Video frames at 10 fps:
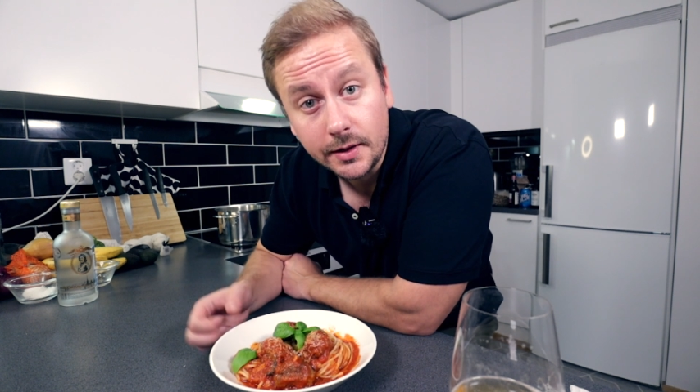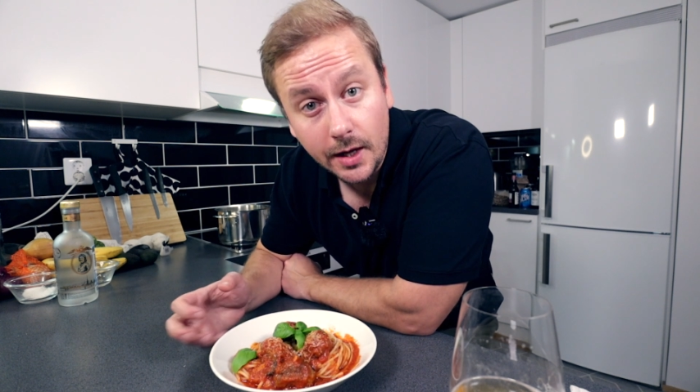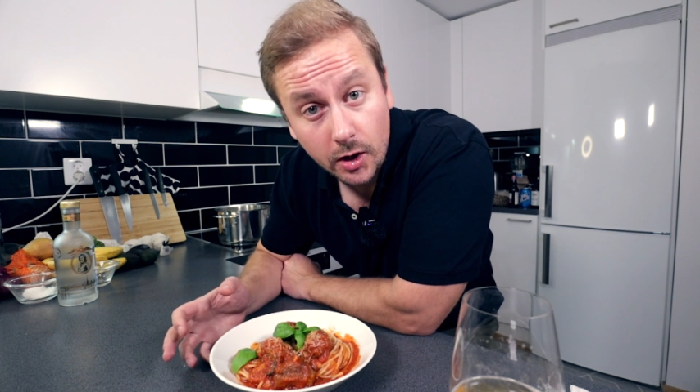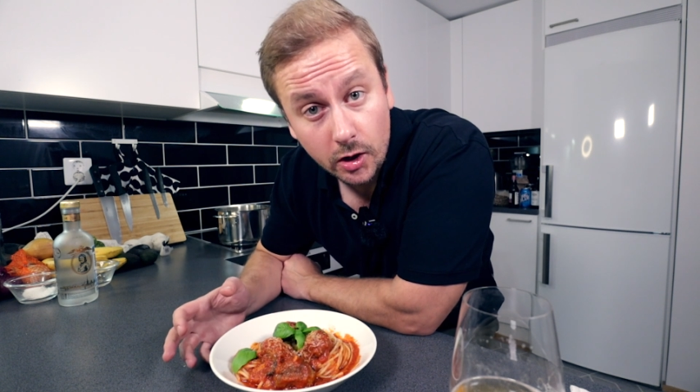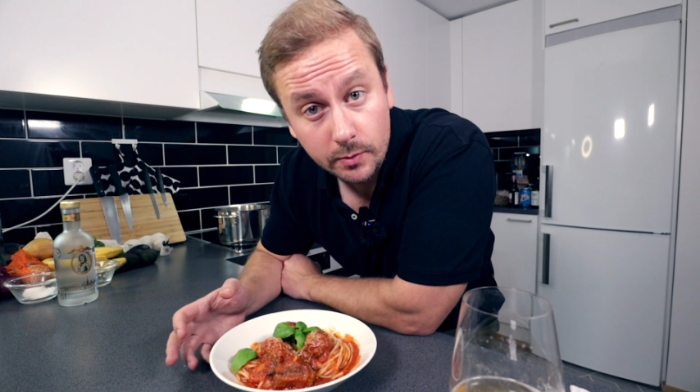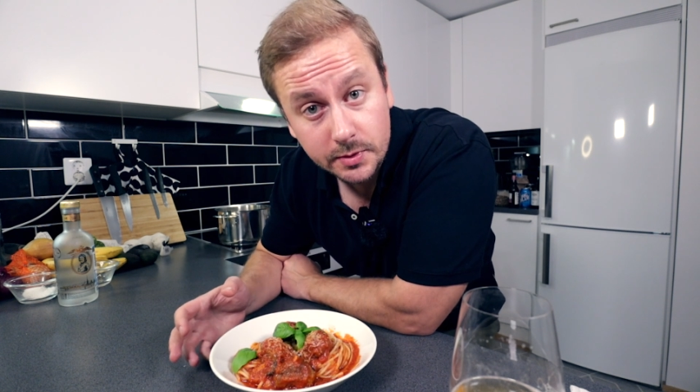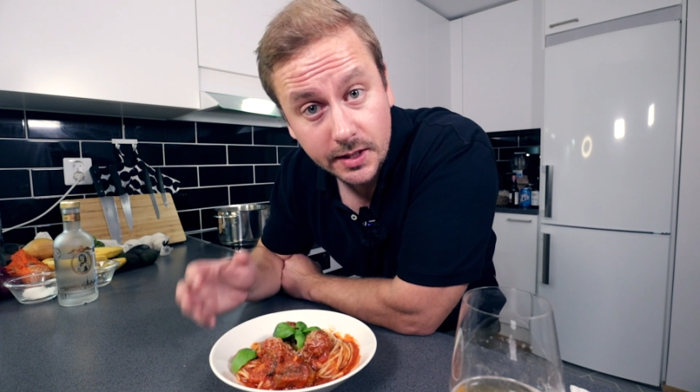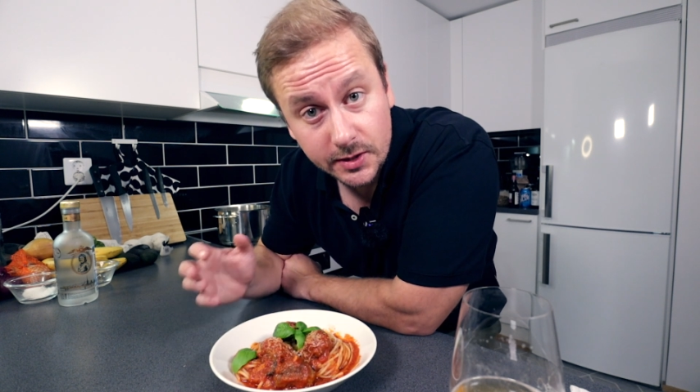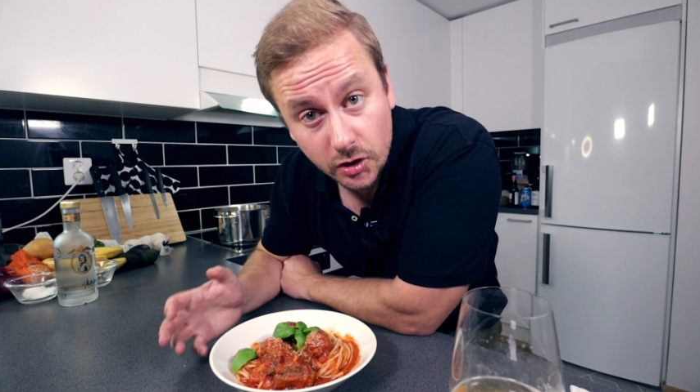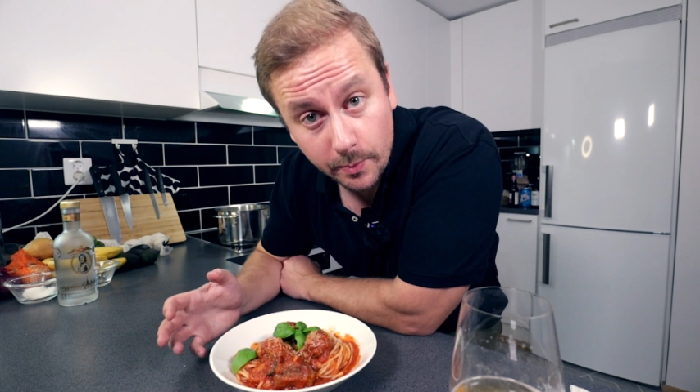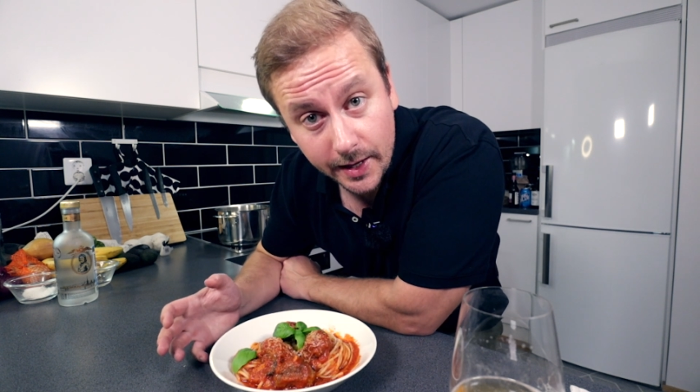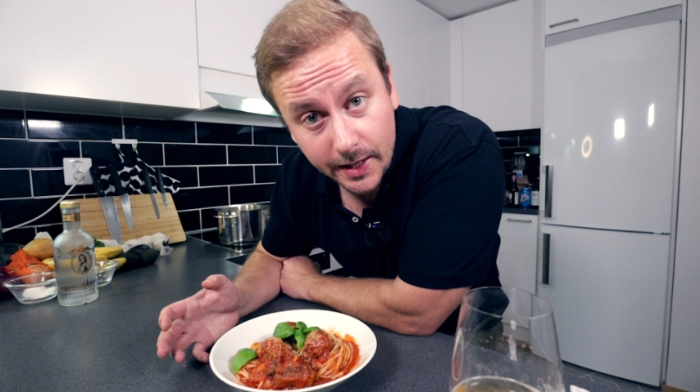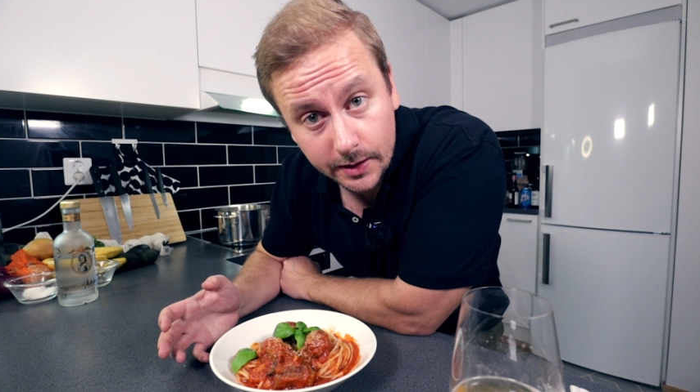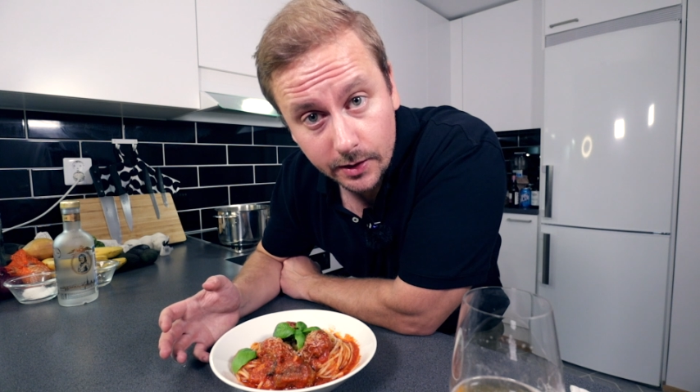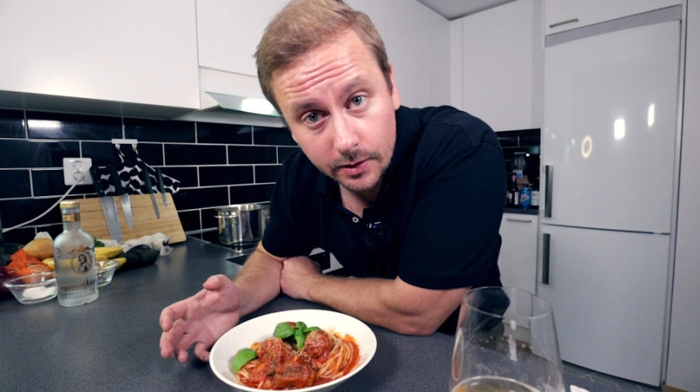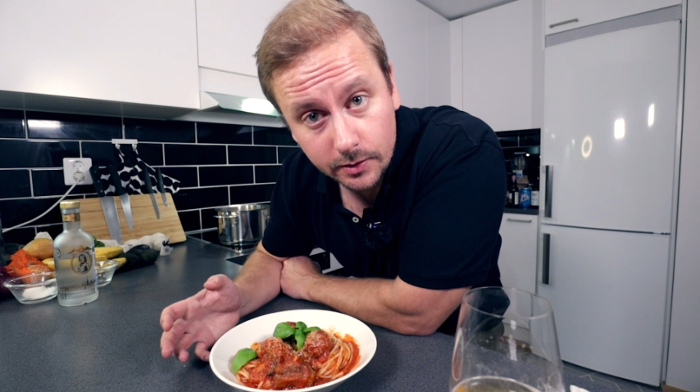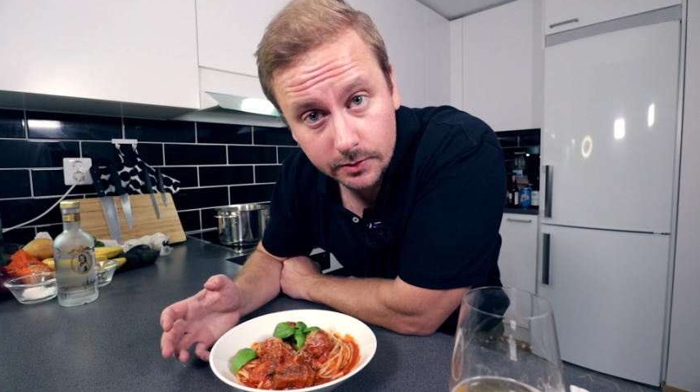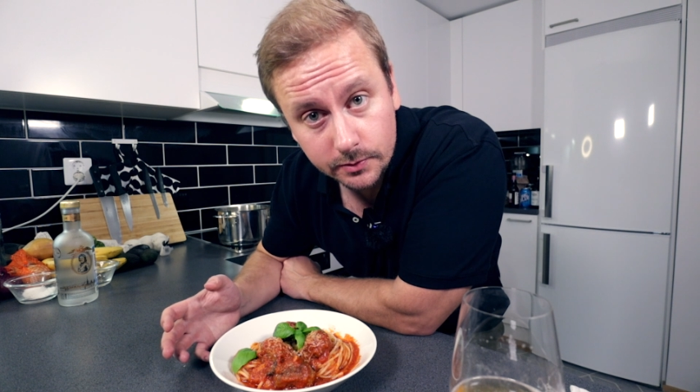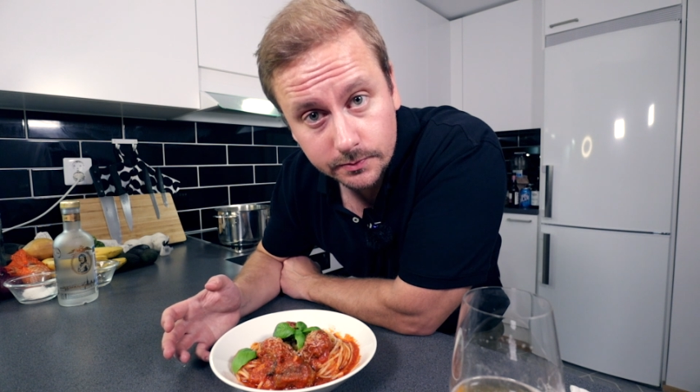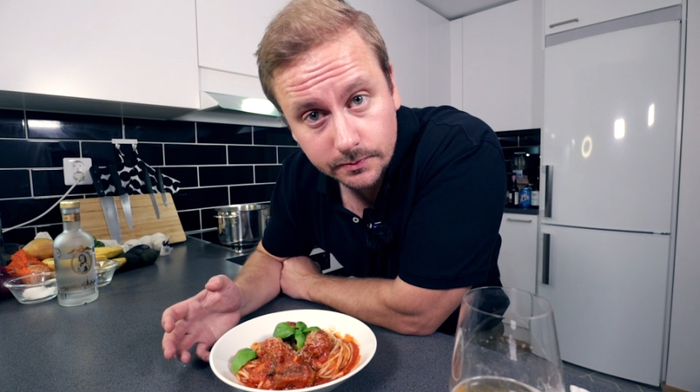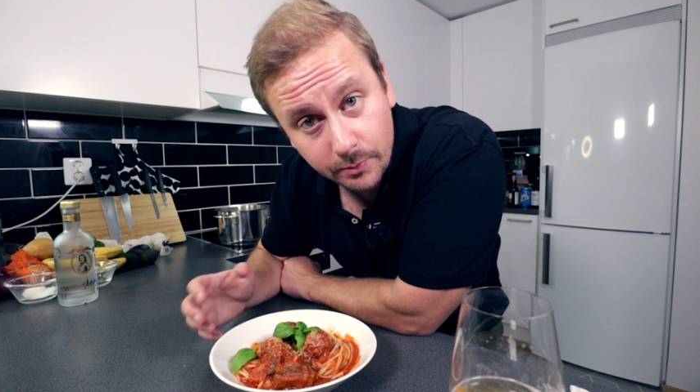The herbs, the tomato,